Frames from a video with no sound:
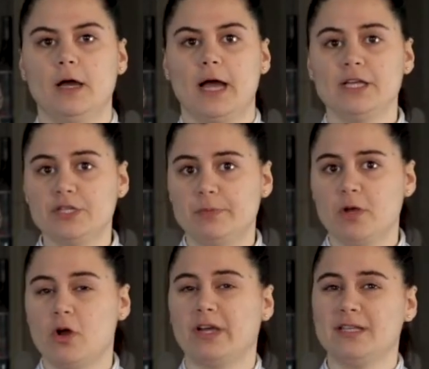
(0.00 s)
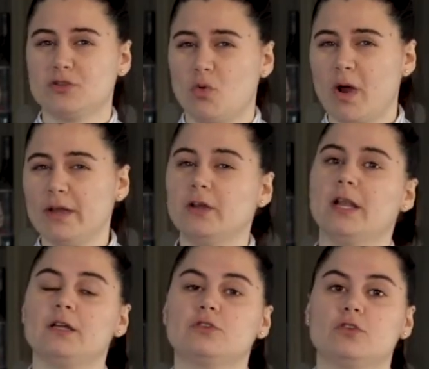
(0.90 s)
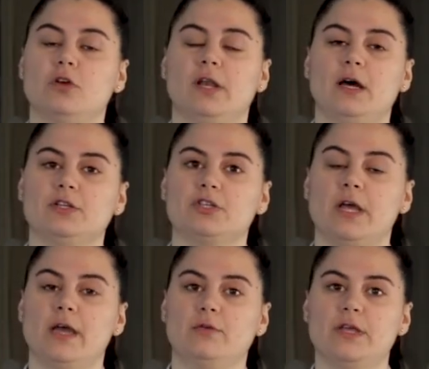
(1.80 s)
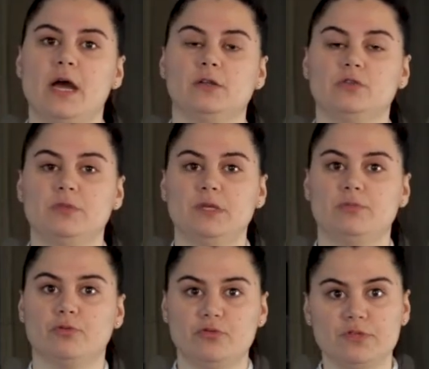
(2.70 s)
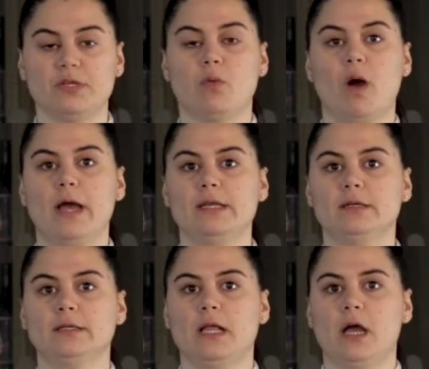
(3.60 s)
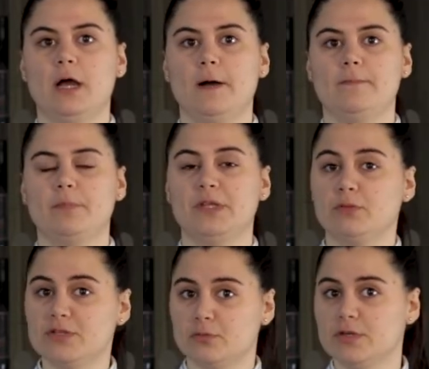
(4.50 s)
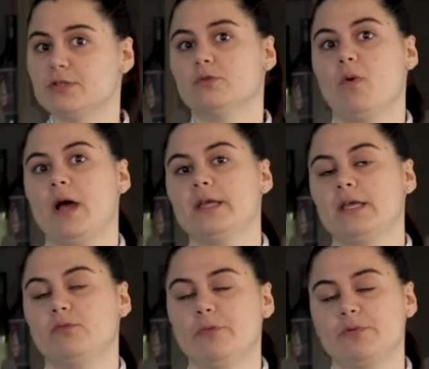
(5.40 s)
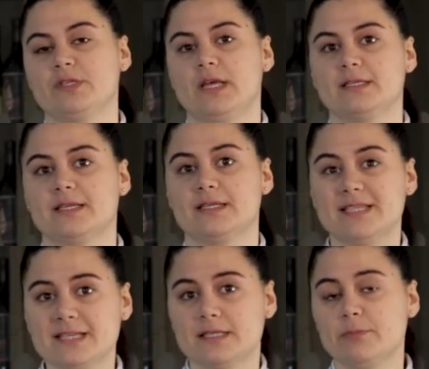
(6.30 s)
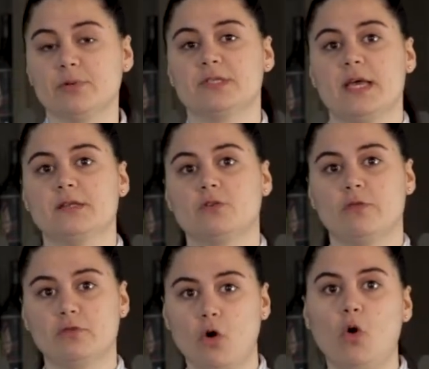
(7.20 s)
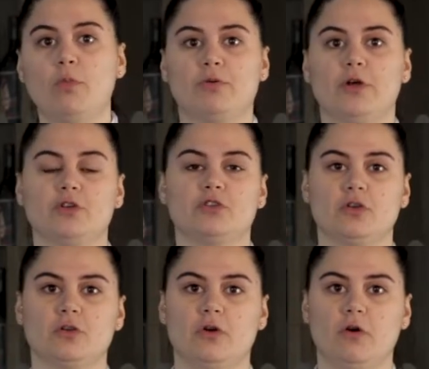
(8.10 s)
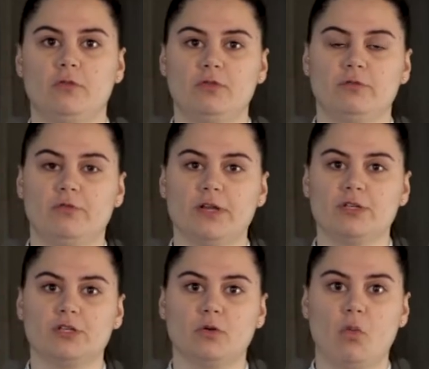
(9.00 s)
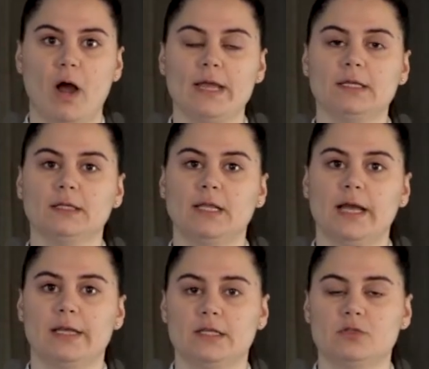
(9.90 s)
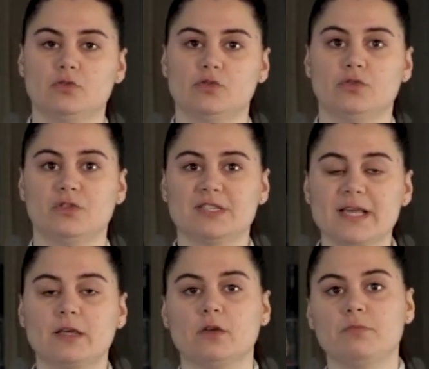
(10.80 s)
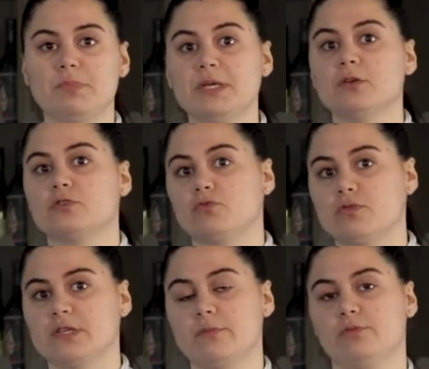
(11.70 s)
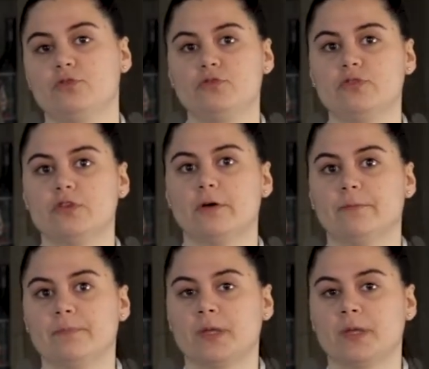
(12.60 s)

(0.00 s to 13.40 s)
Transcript: IGP is quite a large area to be producing wine. But there is a reason why it represents 60% of the whole production of the French wine, and it's also the second biggest rosé producer.